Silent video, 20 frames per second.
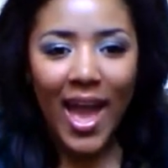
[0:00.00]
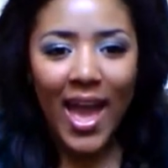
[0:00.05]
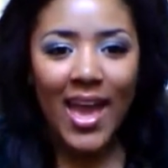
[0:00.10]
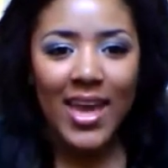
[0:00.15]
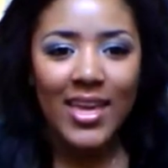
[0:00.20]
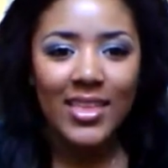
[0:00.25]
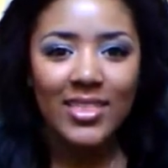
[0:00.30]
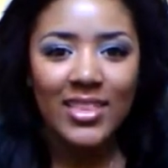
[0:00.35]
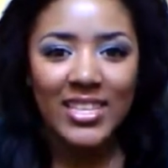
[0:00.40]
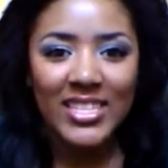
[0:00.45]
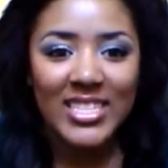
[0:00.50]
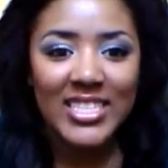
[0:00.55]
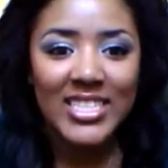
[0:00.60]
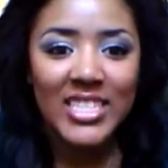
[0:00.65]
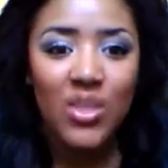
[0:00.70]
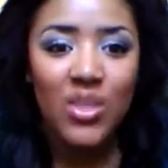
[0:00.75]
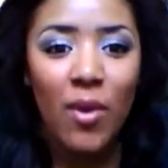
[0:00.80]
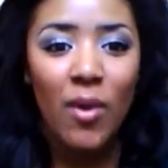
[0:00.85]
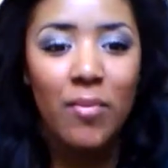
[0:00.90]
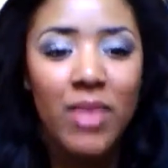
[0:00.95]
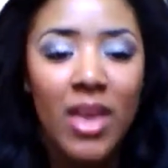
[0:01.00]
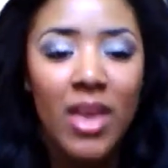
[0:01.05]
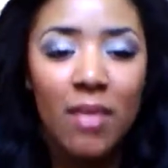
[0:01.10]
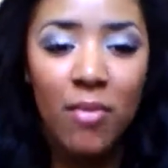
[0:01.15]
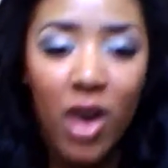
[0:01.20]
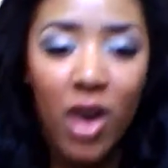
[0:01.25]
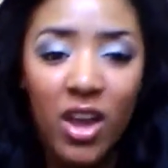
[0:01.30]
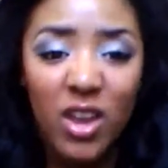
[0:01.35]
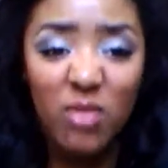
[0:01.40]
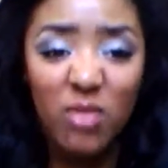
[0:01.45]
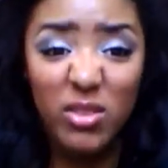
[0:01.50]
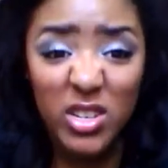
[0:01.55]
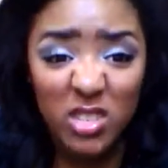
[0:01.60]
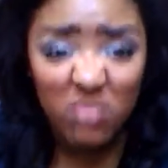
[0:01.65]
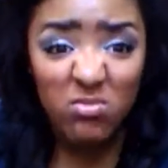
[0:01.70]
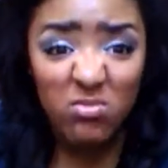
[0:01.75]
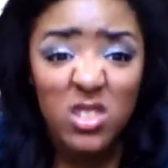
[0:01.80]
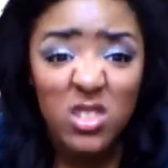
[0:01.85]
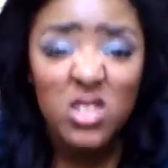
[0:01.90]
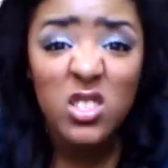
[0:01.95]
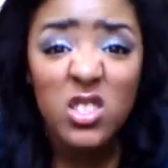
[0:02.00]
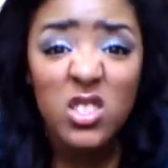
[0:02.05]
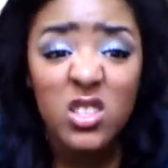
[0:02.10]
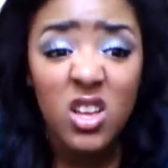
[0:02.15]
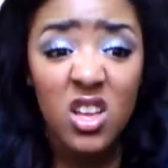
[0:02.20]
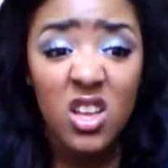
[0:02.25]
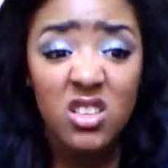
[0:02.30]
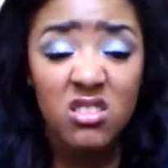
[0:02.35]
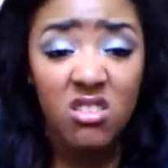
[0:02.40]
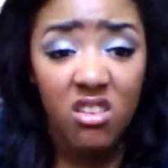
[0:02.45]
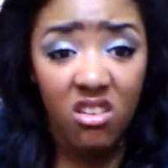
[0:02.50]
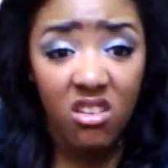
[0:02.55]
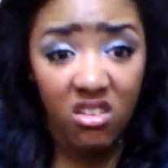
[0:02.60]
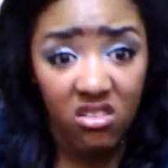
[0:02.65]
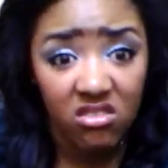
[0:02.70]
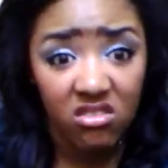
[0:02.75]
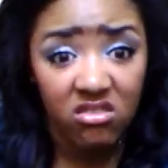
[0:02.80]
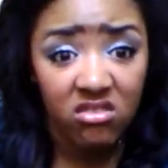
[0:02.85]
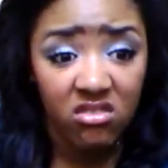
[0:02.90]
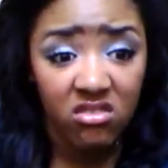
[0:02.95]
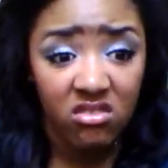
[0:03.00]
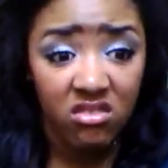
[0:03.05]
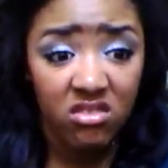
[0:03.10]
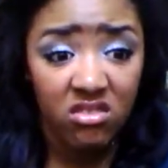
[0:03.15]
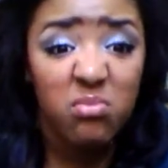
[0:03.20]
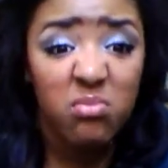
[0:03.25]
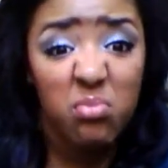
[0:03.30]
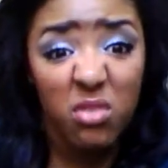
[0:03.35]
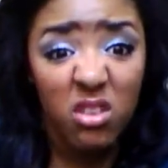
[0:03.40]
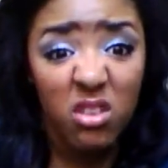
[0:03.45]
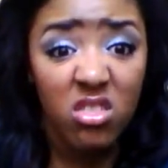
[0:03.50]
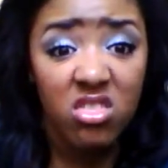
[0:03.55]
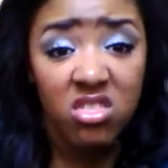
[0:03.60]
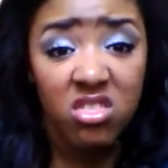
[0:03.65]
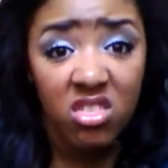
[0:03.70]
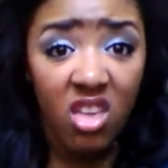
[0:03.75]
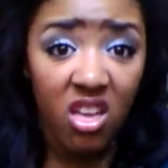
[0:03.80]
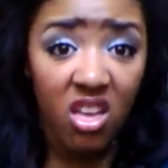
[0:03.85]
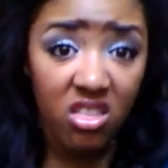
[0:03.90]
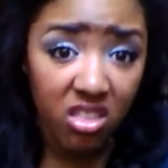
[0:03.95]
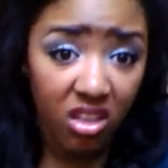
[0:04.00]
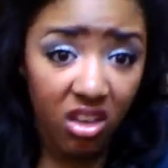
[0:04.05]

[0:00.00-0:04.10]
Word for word: And this is the webcam on it, which is pretty small. there. pretty small.